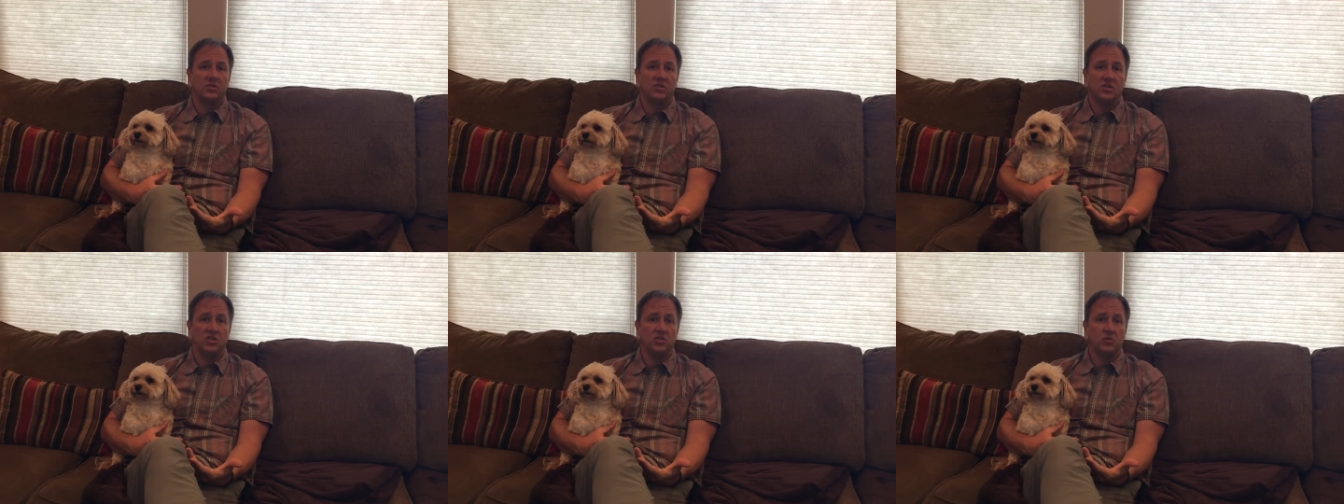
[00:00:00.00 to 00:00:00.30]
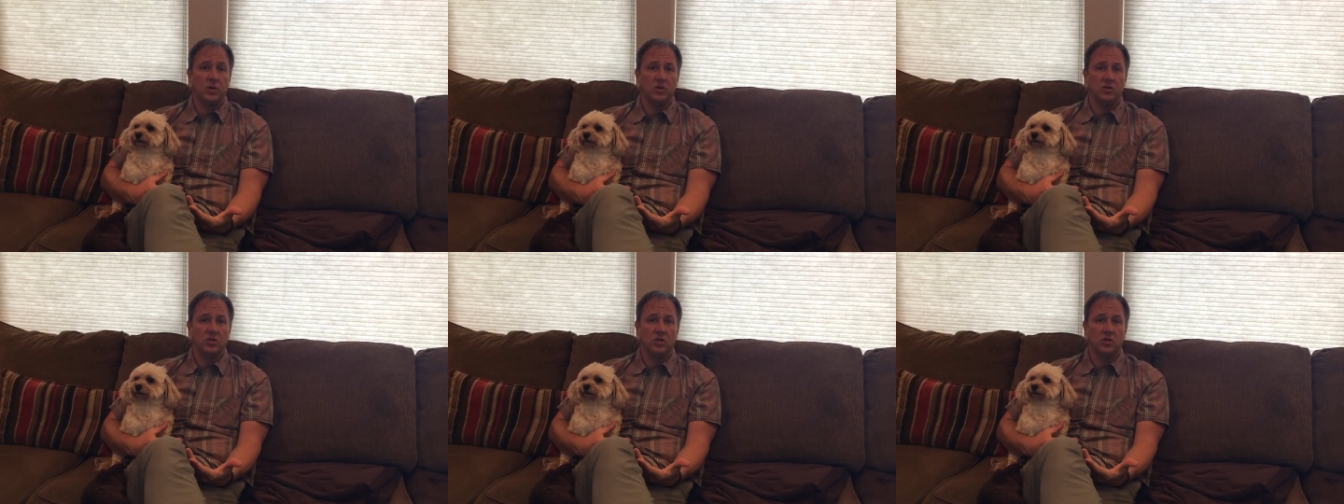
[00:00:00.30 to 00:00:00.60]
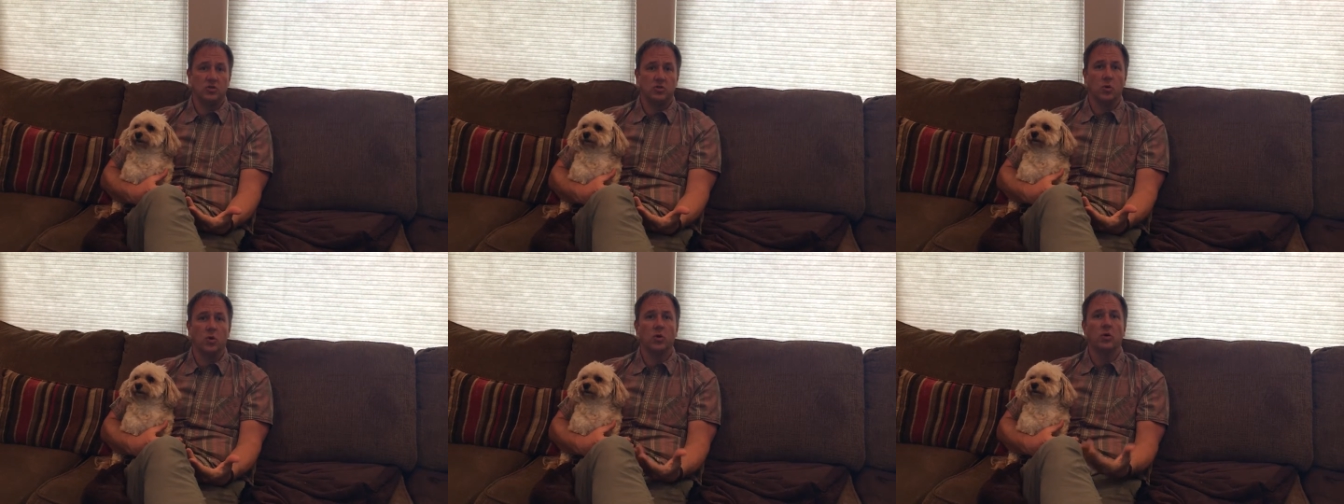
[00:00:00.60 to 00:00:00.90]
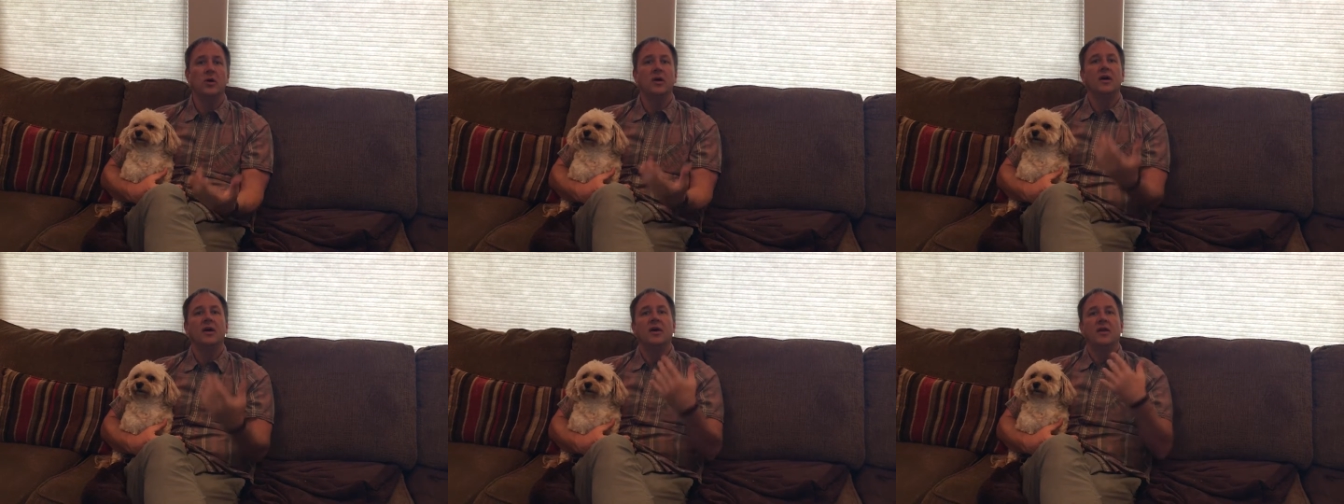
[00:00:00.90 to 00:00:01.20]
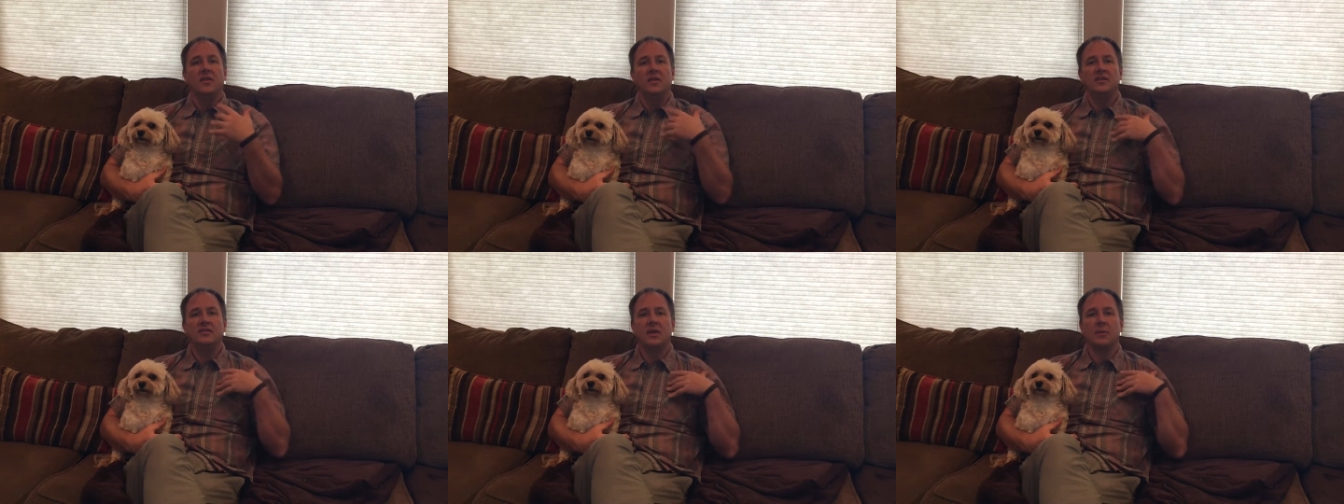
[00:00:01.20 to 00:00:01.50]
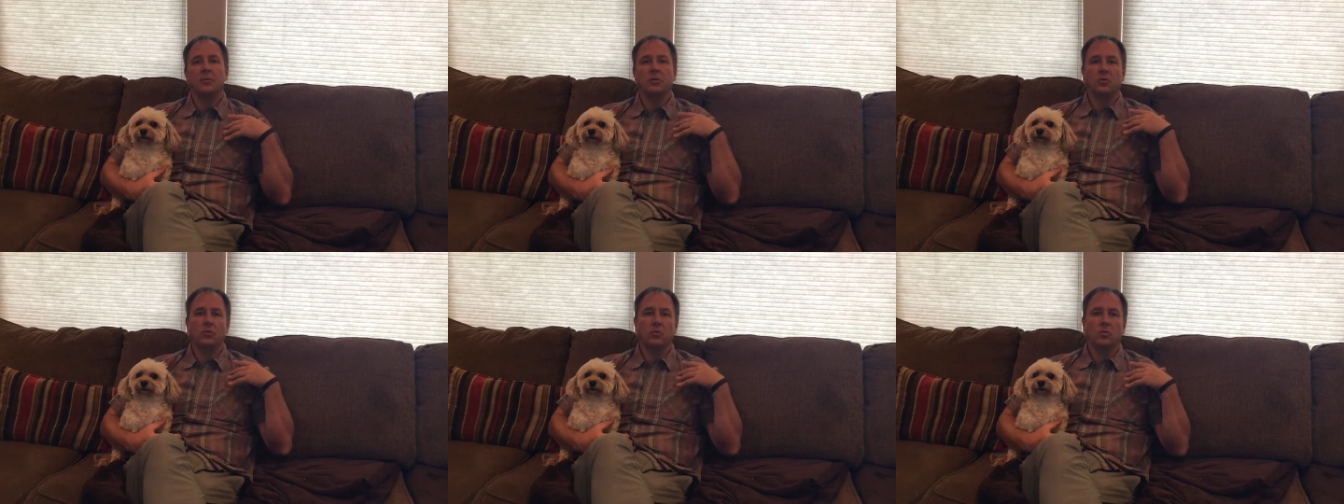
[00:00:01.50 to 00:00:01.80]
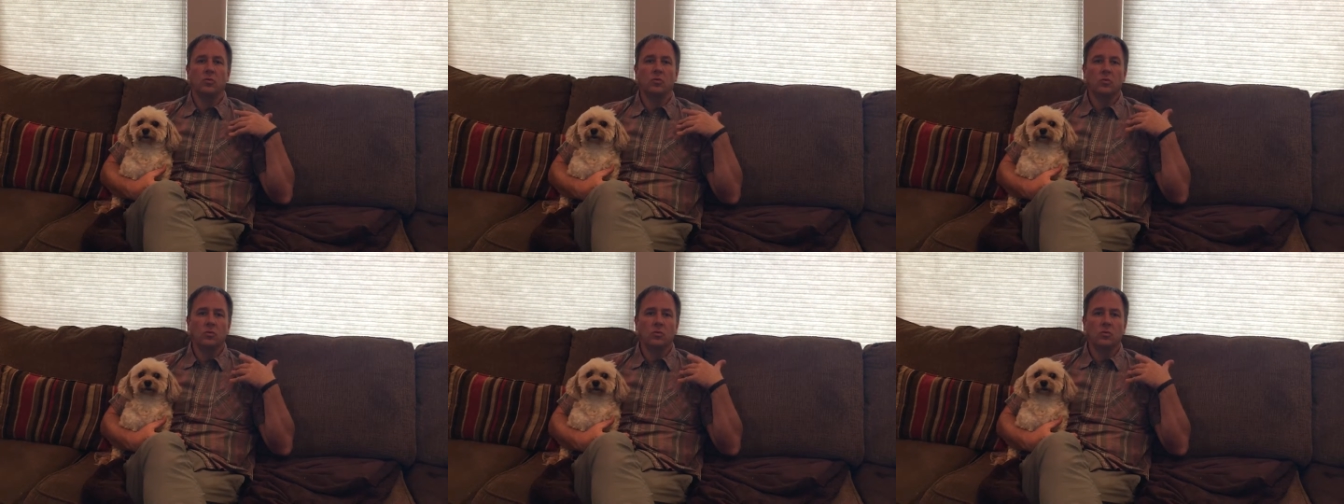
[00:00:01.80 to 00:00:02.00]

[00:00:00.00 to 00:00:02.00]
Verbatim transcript: situation control, he's able to